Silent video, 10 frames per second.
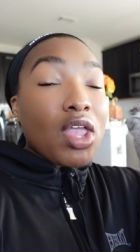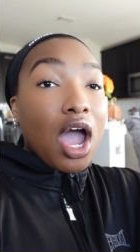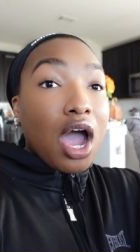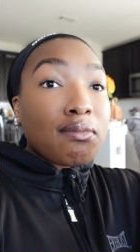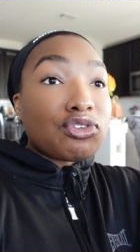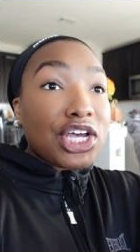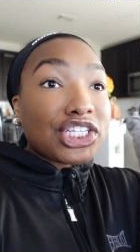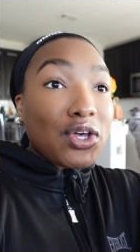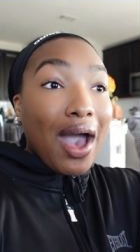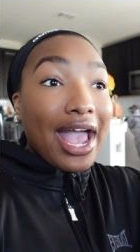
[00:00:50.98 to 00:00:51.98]
um, just
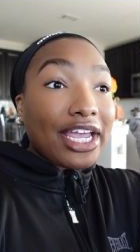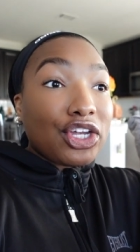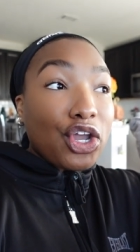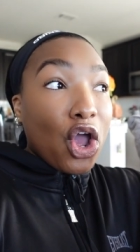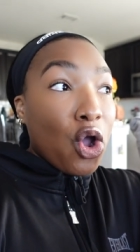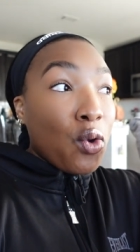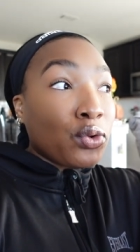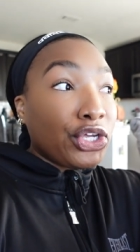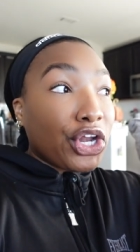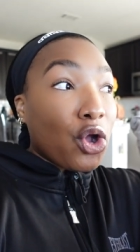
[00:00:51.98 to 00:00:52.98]
so I can know,
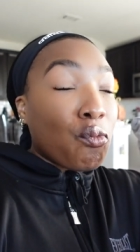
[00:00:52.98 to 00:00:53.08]
you know,